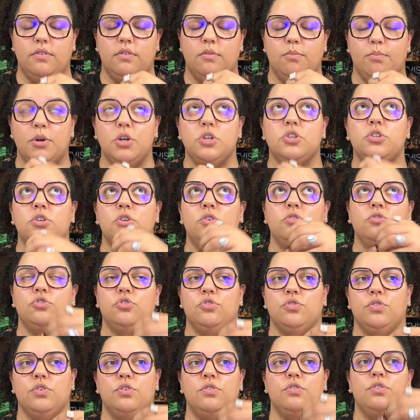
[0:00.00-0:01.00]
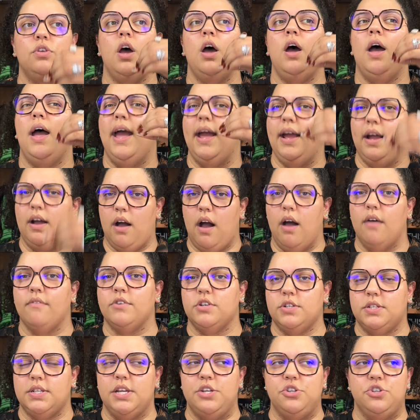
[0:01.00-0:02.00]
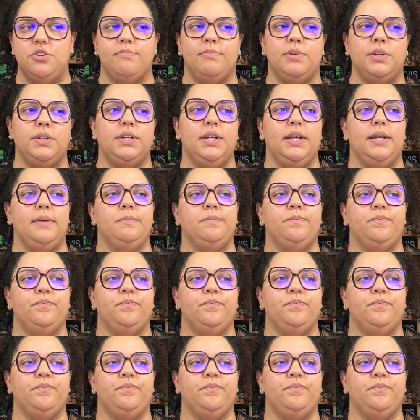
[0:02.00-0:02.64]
personal truth, and conversation building.